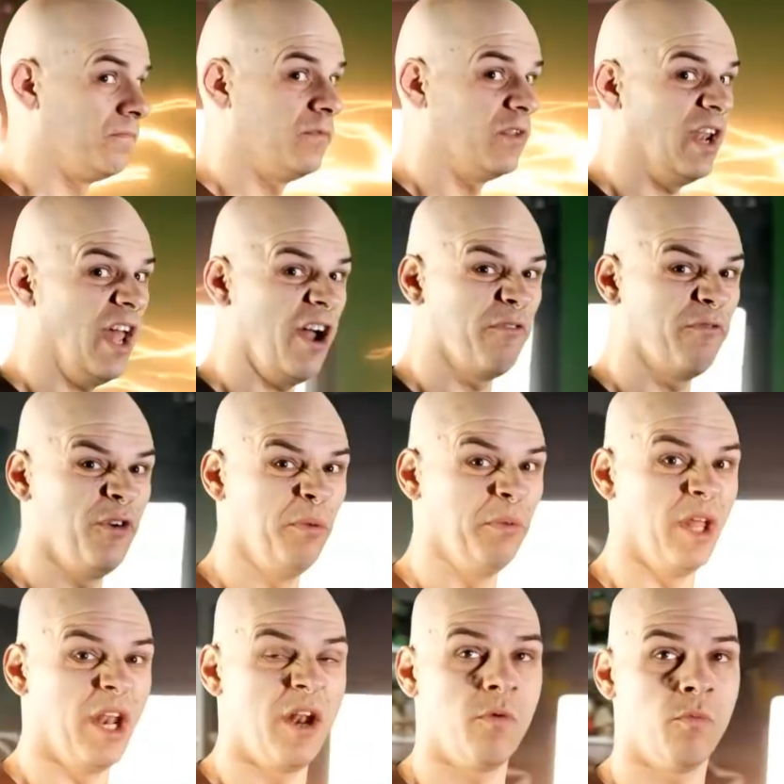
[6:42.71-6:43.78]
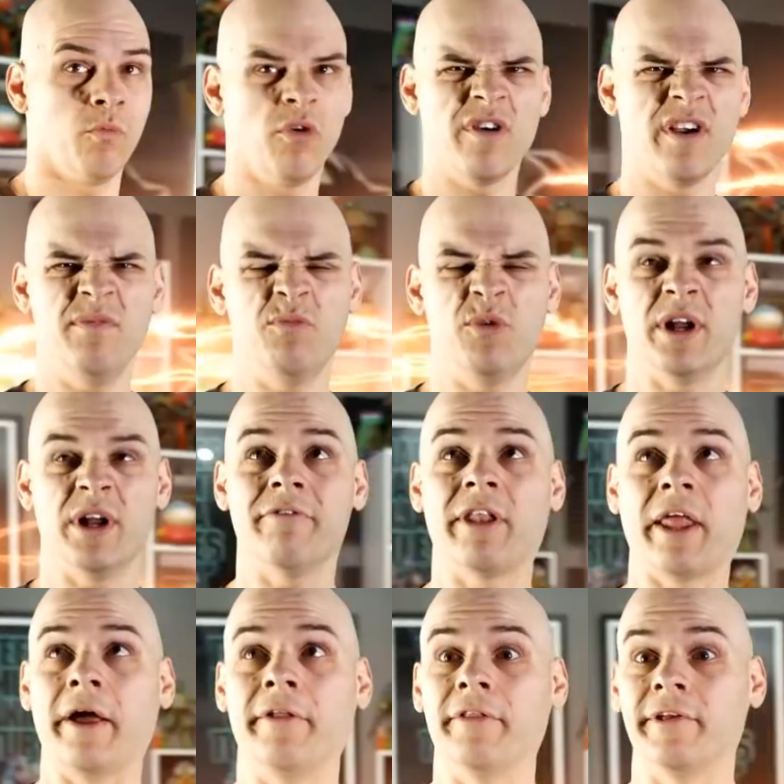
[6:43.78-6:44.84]
So that's the effect done, right?
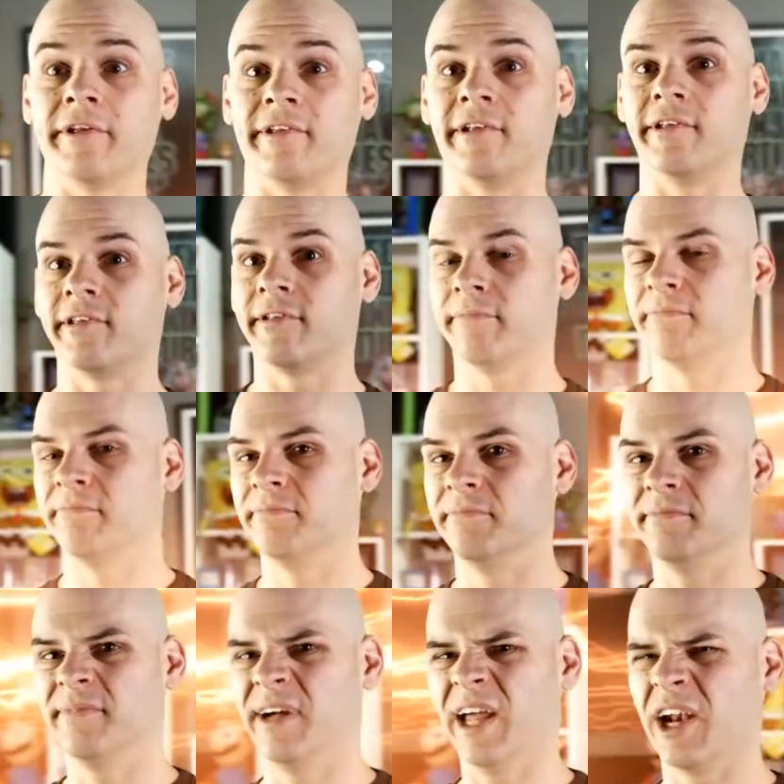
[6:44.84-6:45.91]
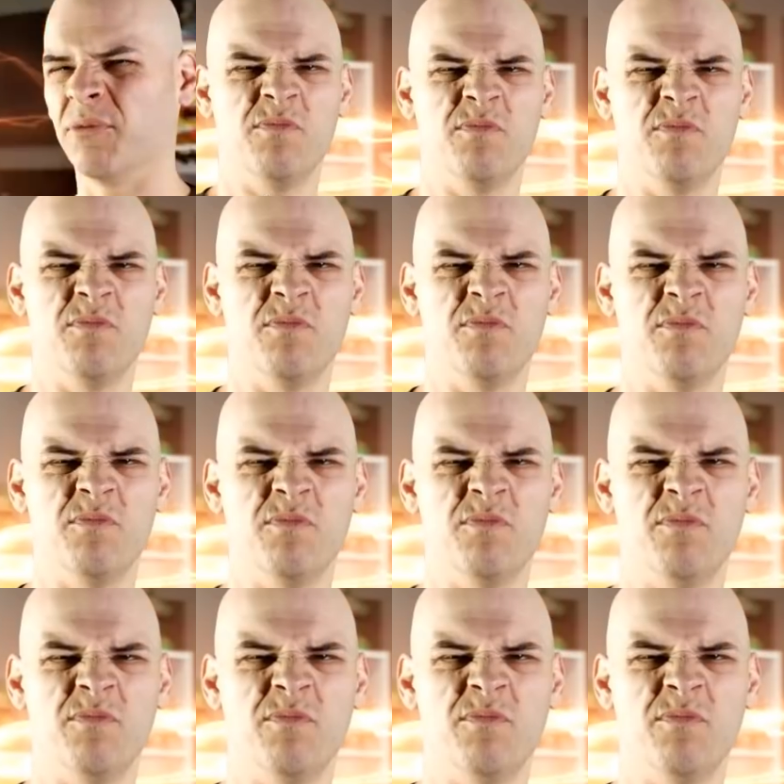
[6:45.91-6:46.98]
Well, not quite. If we check
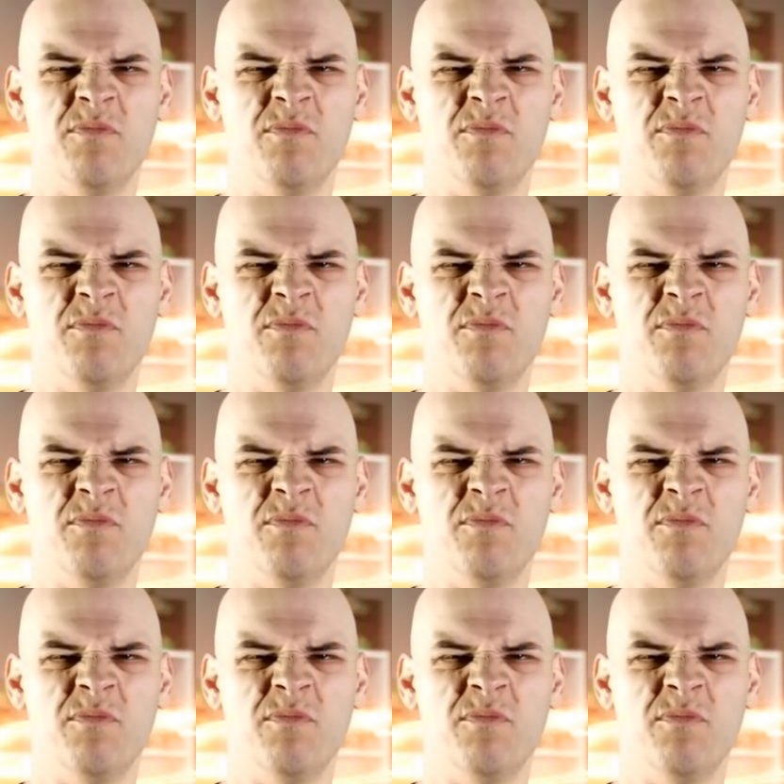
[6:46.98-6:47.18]
back to our